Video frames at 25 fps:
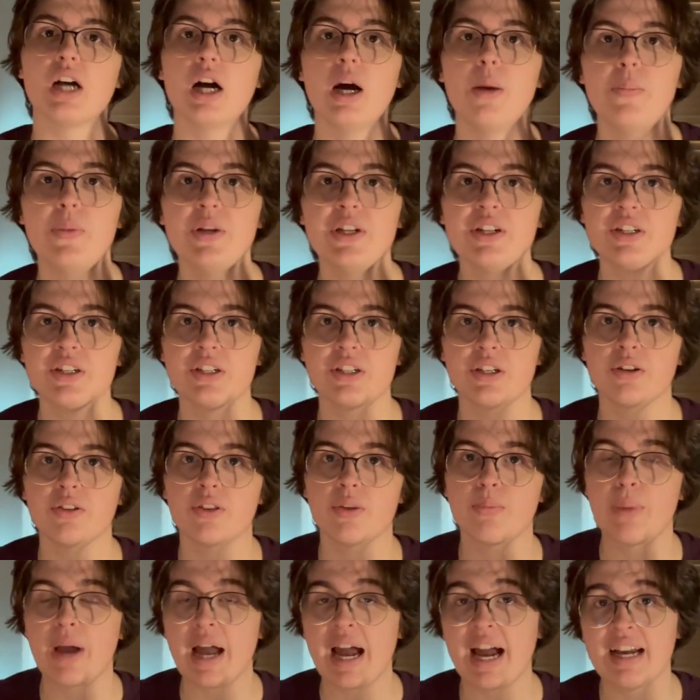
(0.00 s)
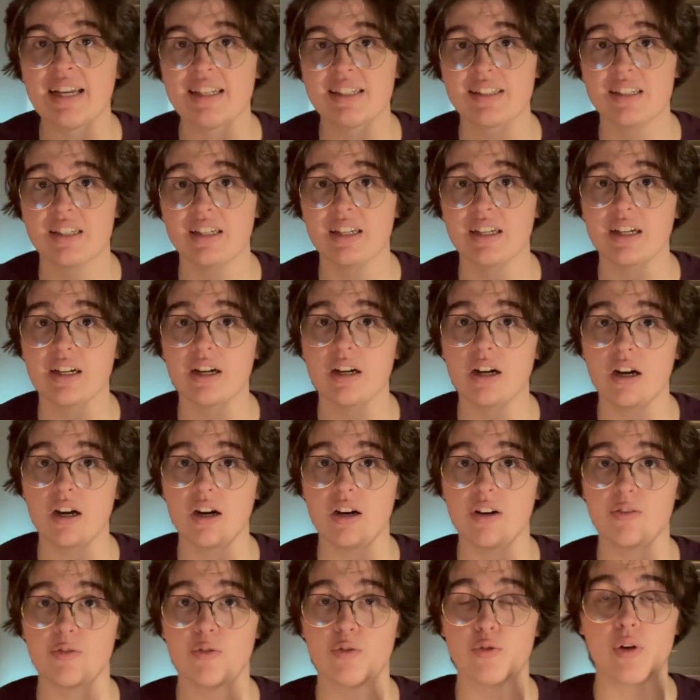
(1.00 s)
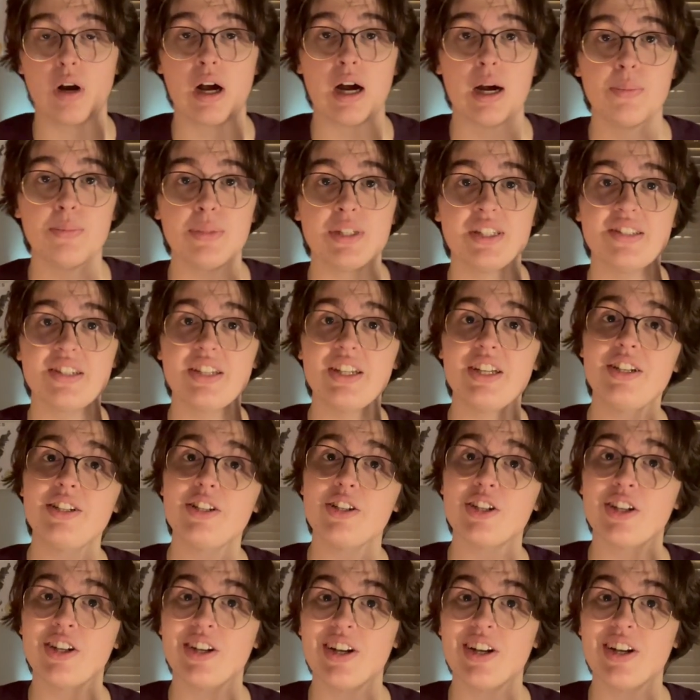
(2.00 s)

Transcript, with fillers: up until the passing of Rob Sr.